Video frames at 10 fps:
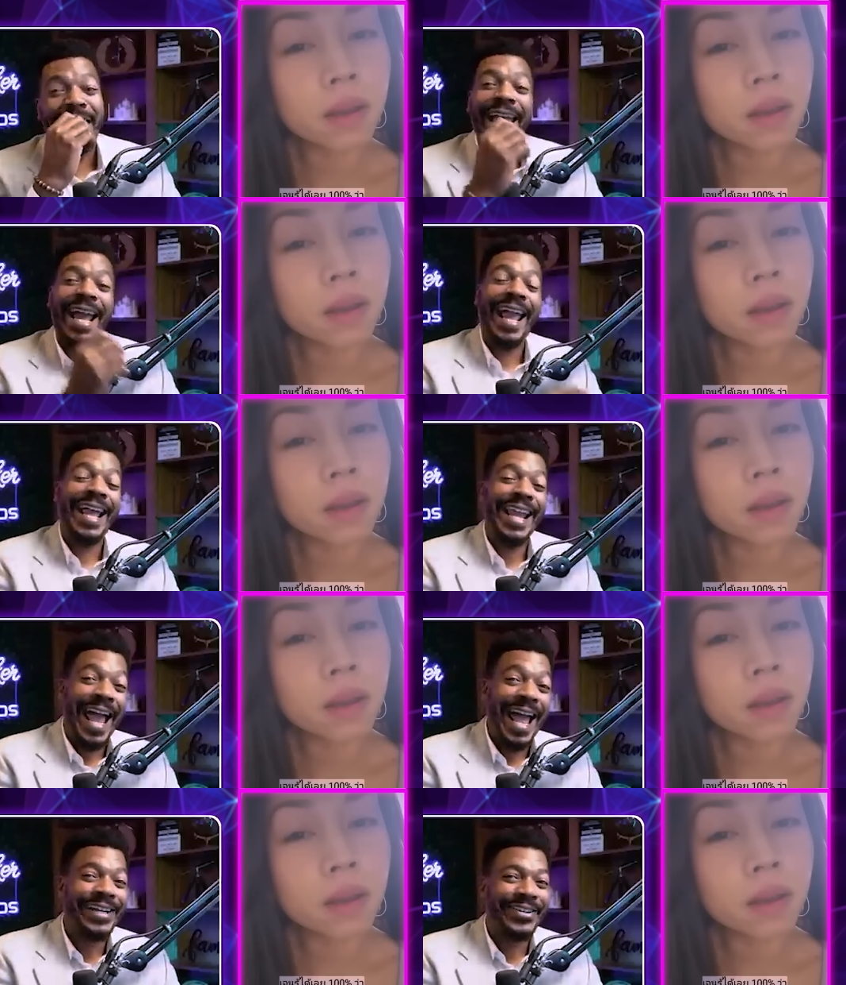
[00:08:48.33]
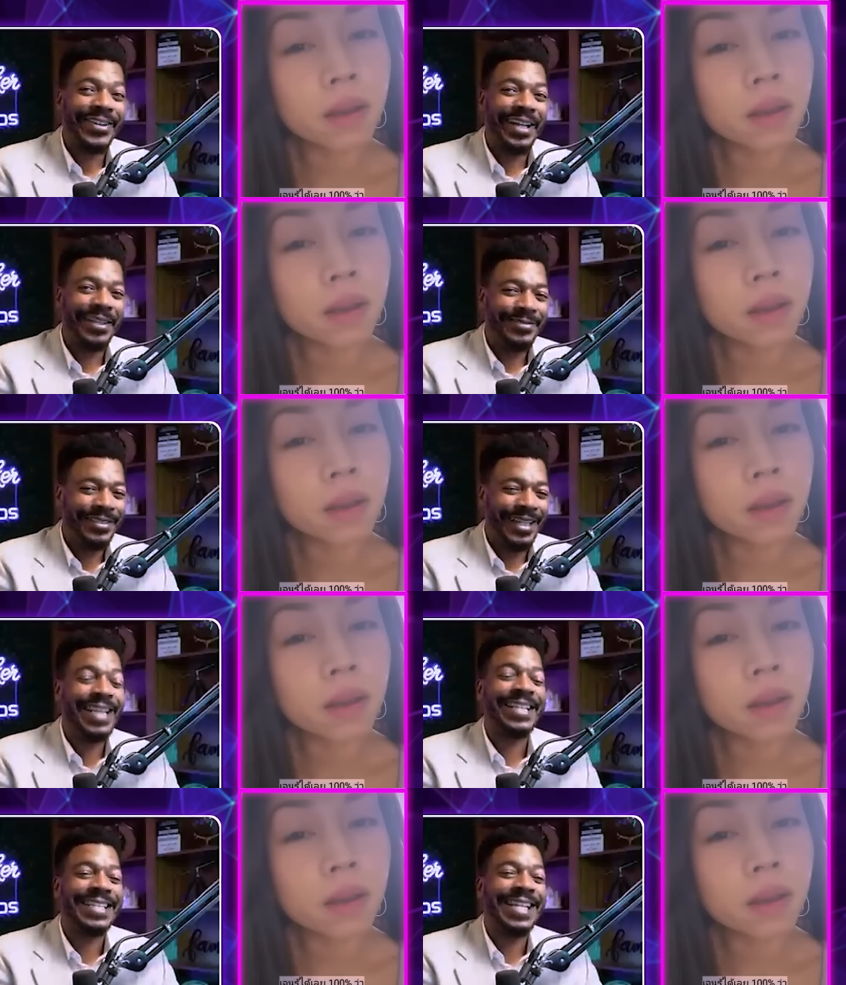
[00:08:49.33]
Speaker 1: And actually,
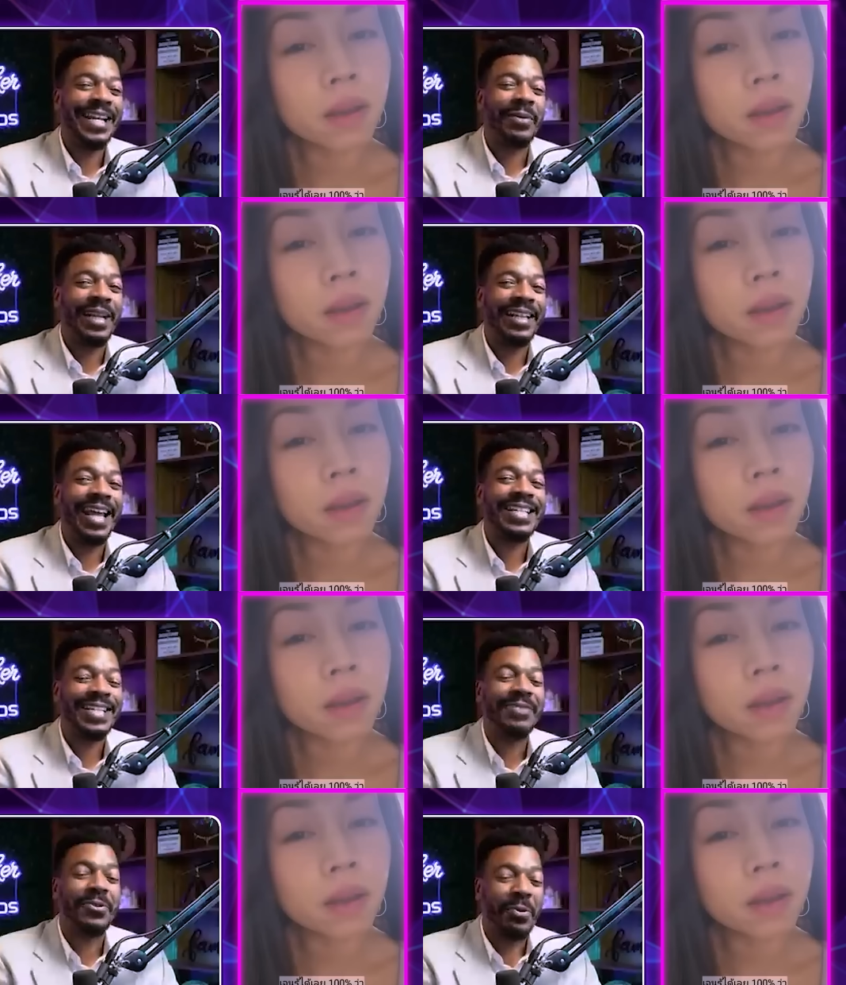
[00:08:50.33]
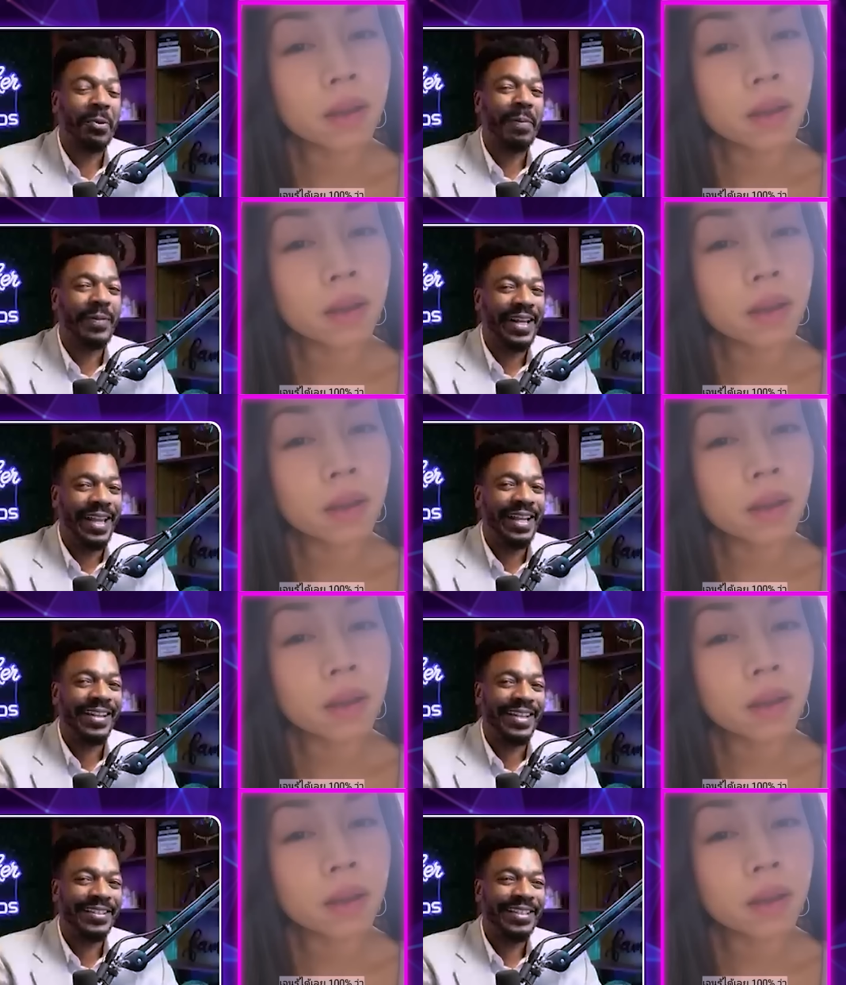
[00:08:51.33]
considering that she grew up in
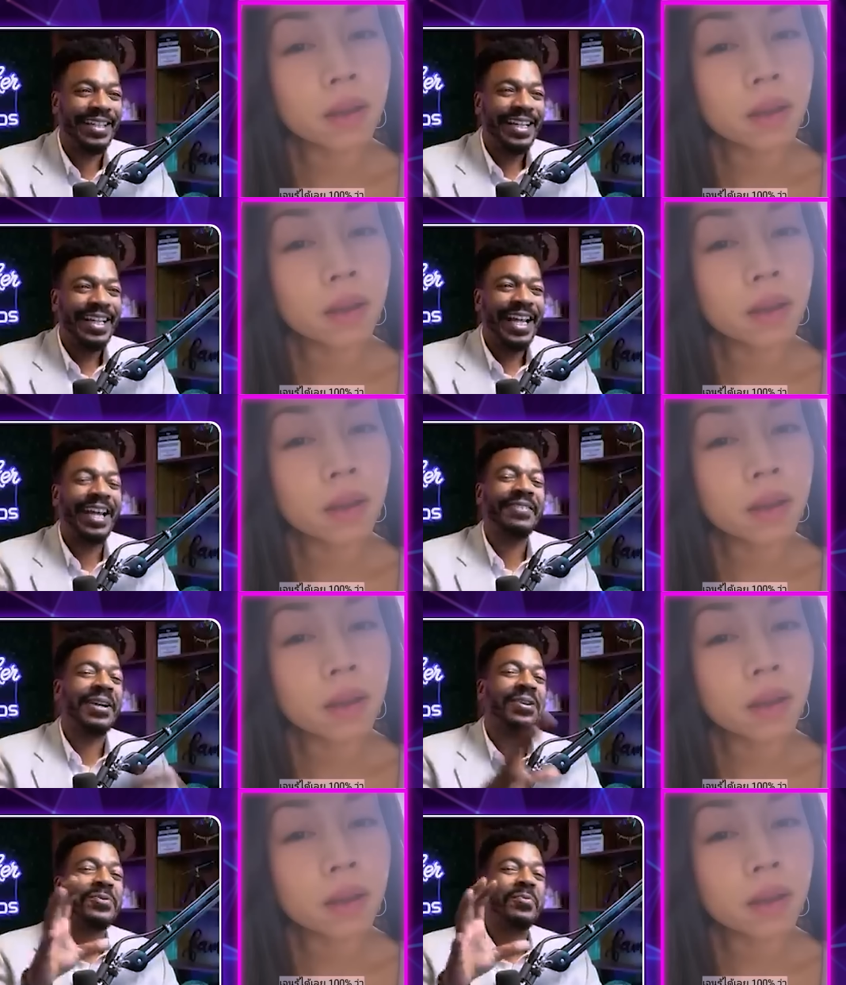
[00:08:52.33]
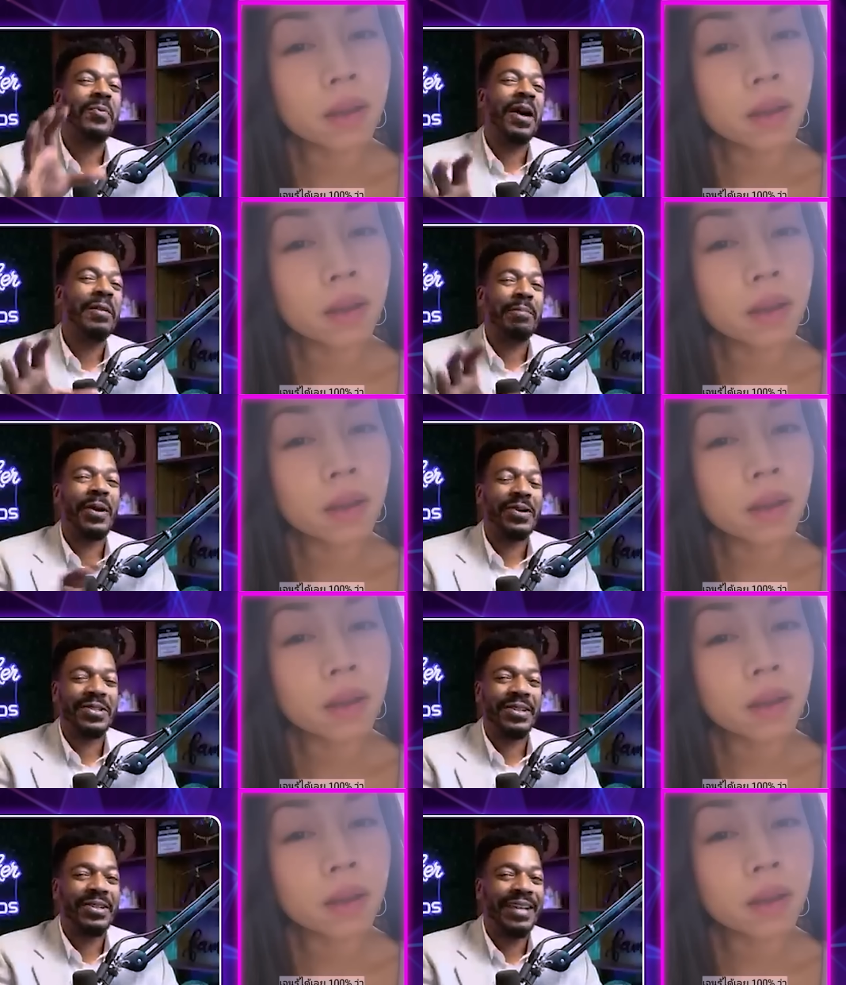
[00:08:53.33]
England, if there's one
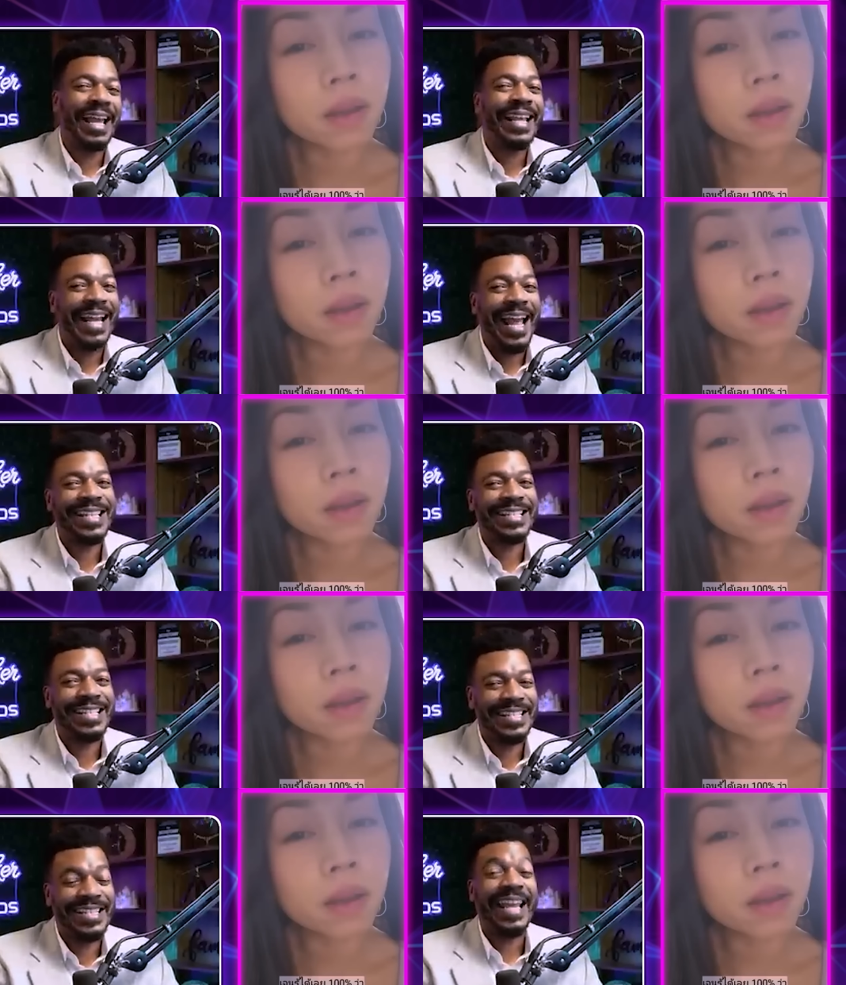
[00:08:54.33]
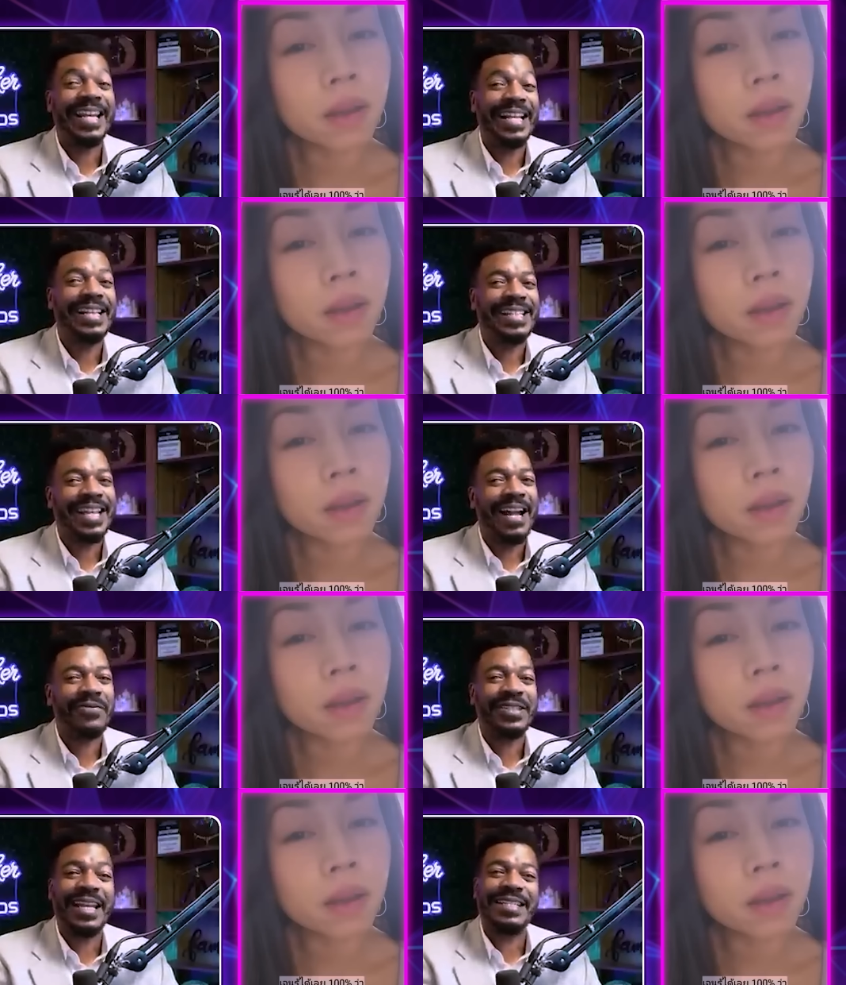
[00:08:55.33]
person that could actually say it in this
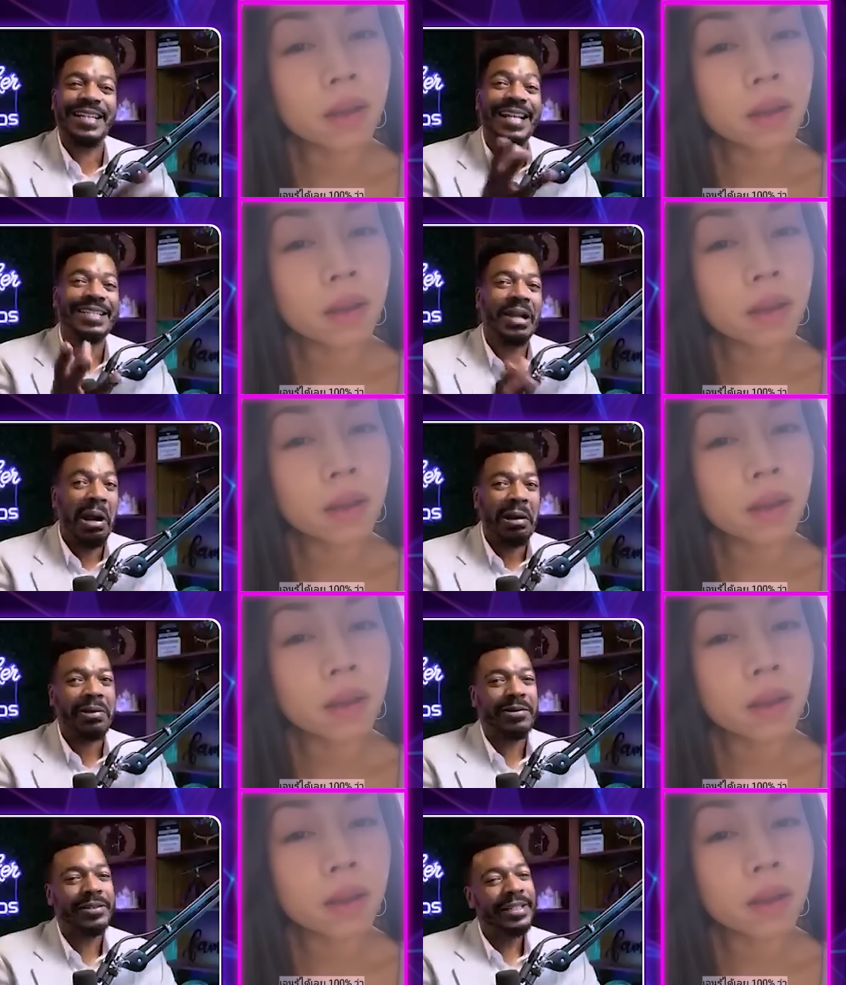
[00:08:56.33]
conversation, it's her.